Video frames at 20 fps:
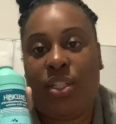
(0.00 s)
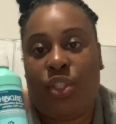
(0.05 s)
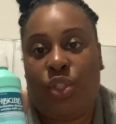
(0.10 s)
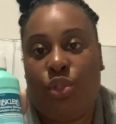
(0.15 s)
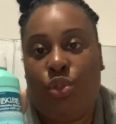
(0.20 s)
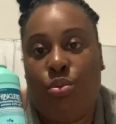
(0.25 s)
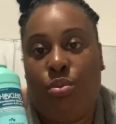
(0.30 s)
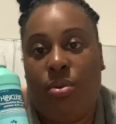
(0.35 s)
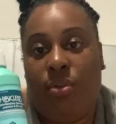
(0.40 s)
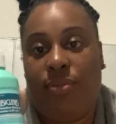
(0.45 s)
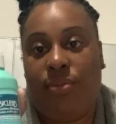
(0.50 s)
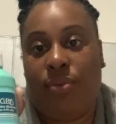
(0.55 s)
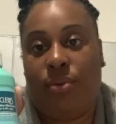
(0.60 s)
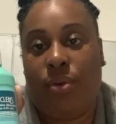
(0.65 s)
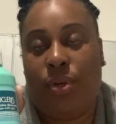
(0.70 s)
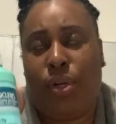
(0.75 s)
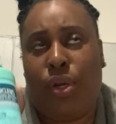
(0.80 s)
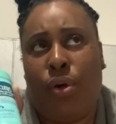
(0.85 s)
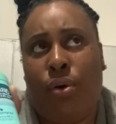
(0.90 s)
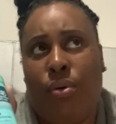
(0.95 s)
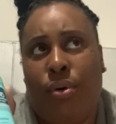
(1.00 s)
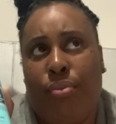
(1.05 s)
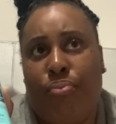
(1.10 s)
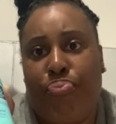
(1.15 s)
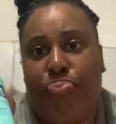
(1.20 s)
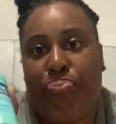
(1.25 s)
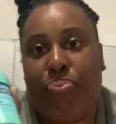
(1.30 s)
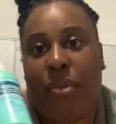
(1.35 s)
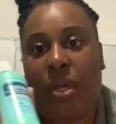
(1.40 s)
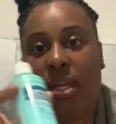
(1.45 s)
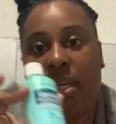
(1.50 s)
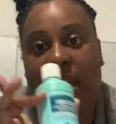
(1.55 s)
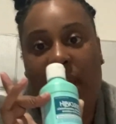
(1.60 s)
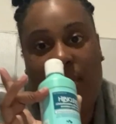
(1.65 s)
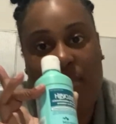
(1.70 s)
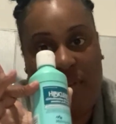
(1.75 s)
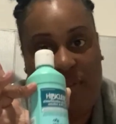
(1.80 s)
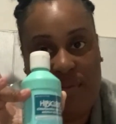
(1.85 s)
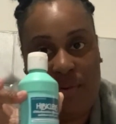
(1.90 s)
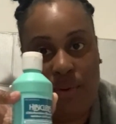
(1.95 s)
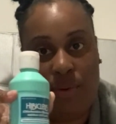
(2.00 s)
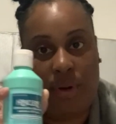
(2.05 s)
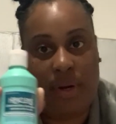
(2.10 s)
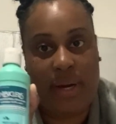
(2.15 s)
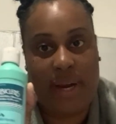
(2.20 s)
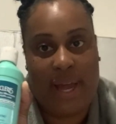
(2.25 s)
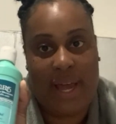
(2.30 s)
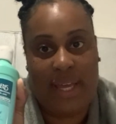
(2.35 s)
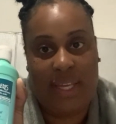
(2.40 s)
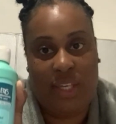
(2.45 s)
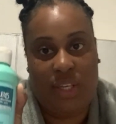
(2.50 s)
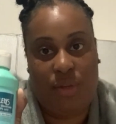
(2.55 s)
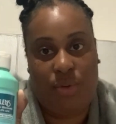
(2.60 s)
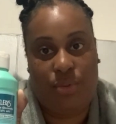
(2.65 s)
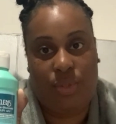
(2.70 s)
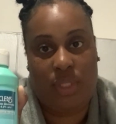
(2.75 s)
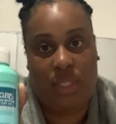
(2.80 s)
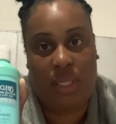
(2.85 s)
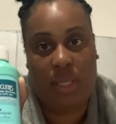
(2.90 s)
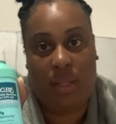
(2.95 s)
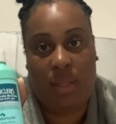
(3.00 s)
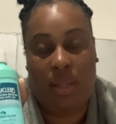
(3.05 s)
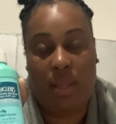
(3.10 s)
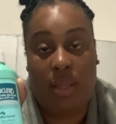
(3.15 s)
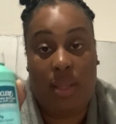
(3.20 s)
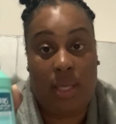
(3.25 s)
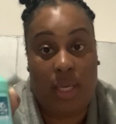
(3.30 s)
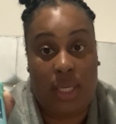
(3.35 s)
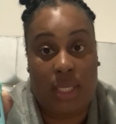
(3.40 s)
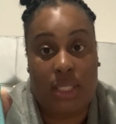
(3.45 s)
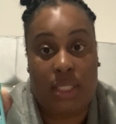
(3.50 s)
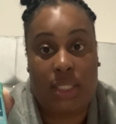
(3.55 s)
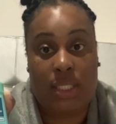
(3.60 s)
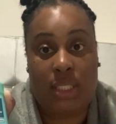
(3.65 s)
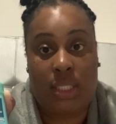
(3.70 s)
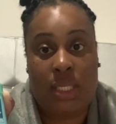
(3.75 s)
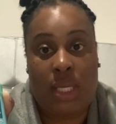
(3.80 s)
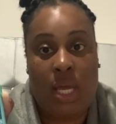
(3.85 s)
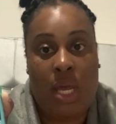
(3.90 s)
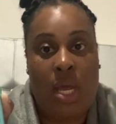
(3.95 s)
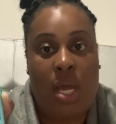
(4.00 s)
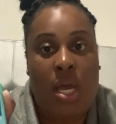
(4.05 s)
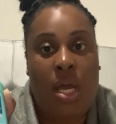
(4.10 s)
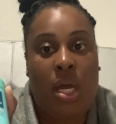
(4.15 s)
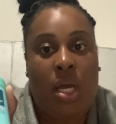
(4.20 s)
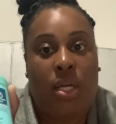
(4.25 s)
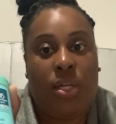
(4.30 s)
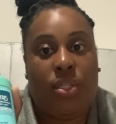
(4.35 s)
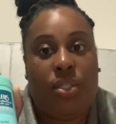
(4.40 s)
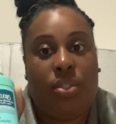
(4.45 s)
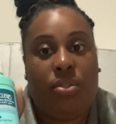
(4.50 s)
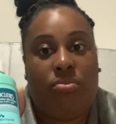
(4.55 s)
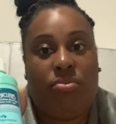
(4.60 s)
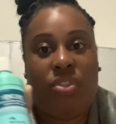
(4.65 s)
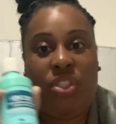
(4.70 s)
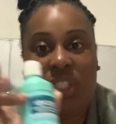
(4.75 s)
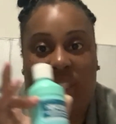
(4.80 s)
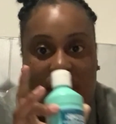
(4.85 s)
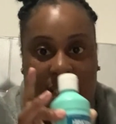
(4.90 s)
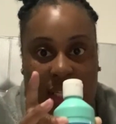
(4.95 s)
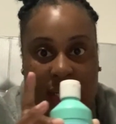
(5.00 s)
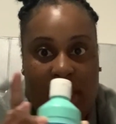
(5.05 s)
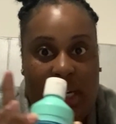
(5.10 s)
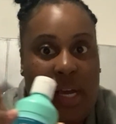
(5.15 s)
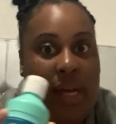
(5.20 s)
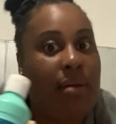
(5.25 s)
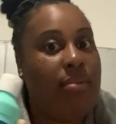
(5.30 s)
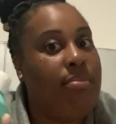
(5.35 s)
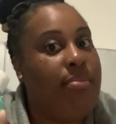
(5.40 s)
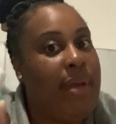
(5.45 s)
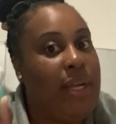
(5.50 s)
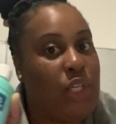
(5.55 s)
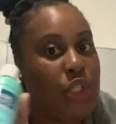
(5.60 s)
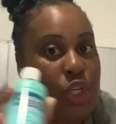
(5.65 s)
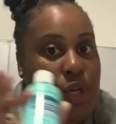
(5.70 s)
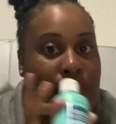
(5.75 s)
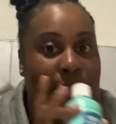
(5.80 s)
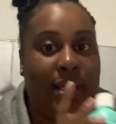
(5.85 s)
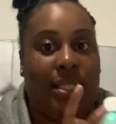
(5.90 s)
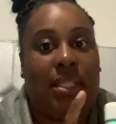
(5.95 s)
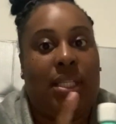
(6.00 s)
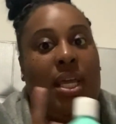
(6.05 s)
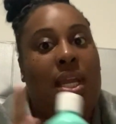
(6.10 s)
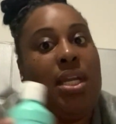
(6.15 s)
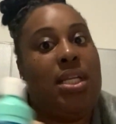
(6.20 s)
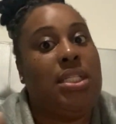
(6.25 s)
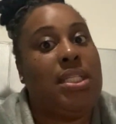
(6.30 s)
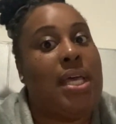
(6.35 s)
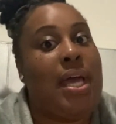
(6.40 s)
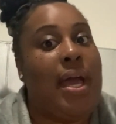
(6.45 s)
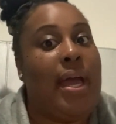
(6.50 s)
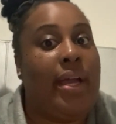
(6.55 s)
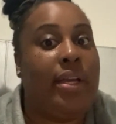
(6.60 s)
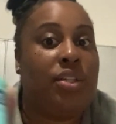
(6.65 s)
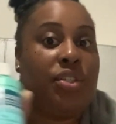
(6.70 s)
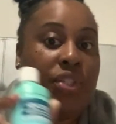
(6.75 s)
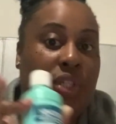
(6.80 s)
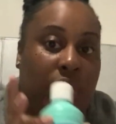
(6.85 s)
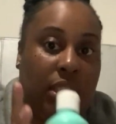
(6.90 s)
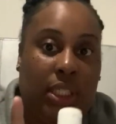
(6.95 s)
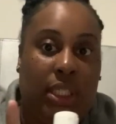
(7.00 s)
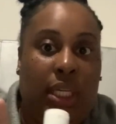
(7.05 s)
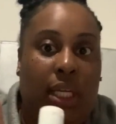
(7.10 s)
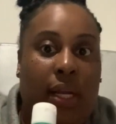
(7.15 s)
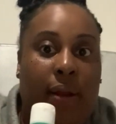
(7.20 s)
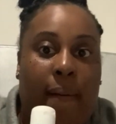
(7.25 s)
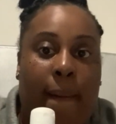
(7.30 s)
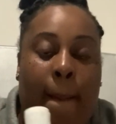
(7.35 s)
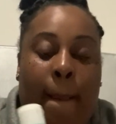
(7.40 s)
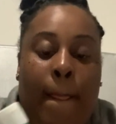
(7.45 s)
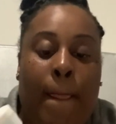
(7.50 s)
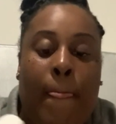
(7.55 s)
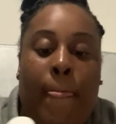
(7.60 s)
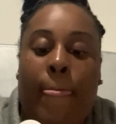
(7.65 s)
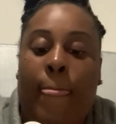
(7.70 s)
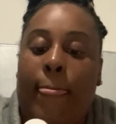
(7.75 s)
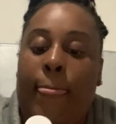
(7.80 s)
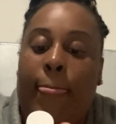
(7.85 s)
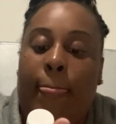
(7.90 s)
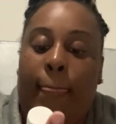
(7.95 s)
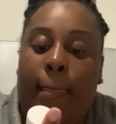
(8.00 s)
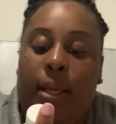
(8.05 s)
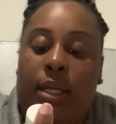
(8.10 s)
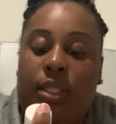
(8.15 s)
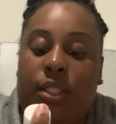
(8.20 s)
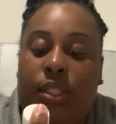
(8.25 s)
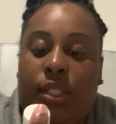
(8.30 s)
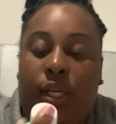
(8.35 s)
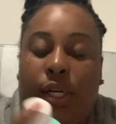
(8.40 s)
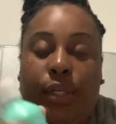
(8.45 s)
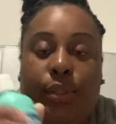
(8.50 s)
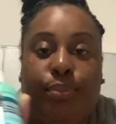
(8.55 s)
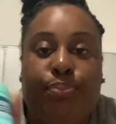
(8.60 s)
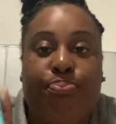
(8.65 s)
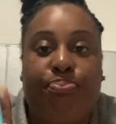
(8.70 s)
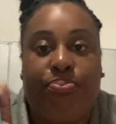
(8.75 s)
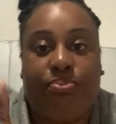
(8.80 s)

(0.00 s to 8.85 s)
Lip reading: two before, no, a day before, I used this just to make sure my skin is extra clean. So